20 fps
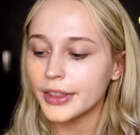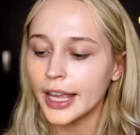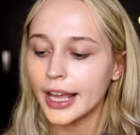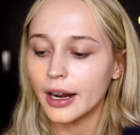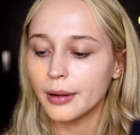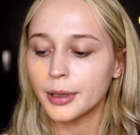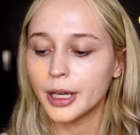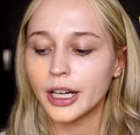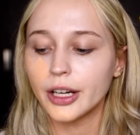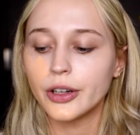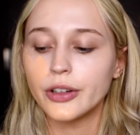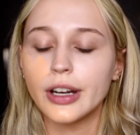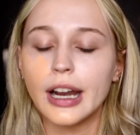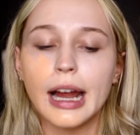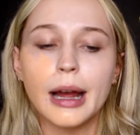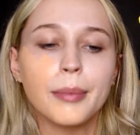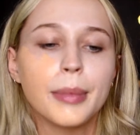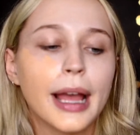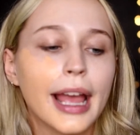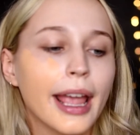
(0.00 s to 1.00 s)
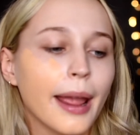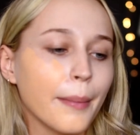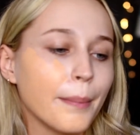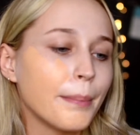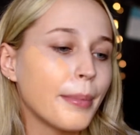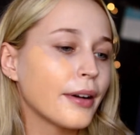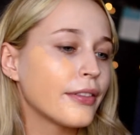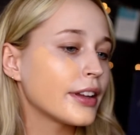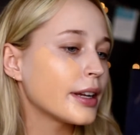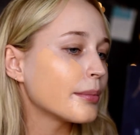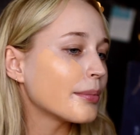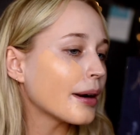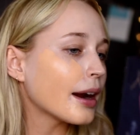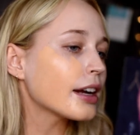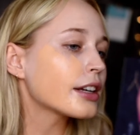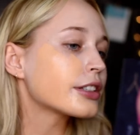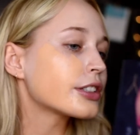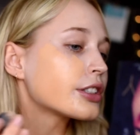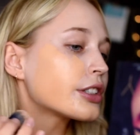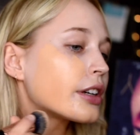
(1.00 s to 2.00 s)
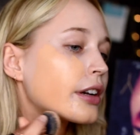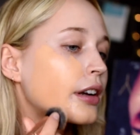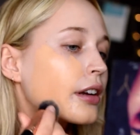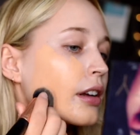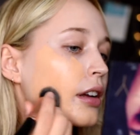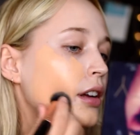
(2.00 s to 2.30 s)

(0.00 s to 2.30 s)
Then I'm going to grab a buffing brush